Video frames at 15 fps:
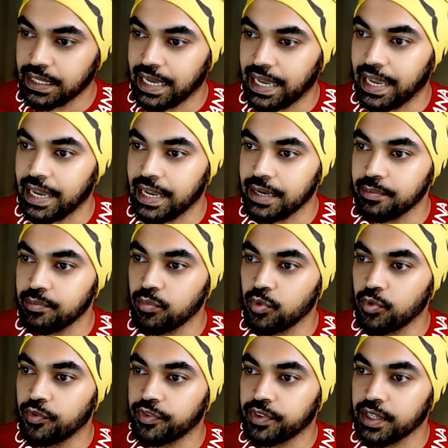and
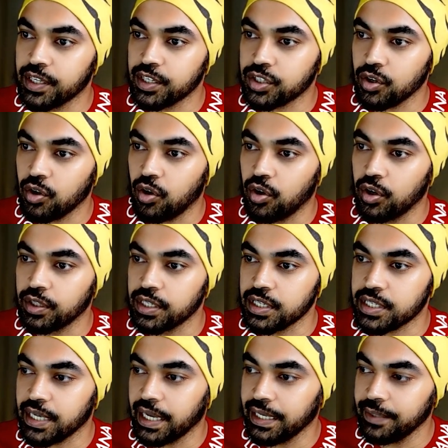move this on the
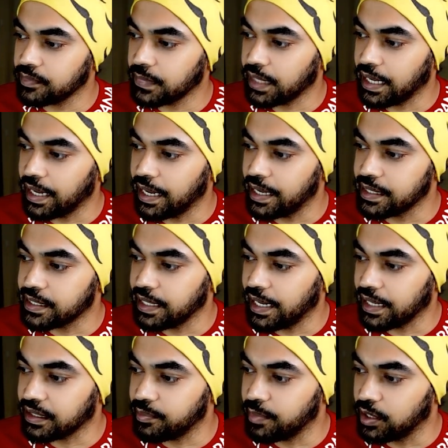side and
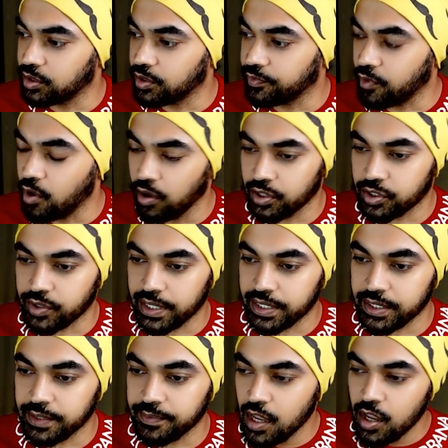select the month of August right
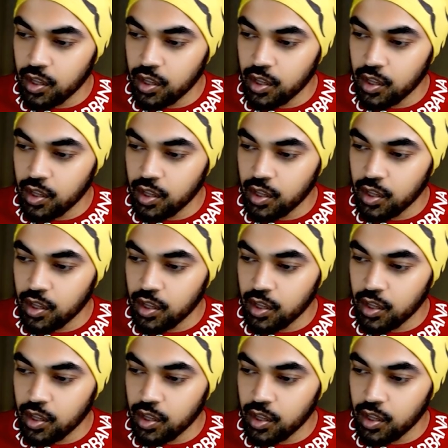here.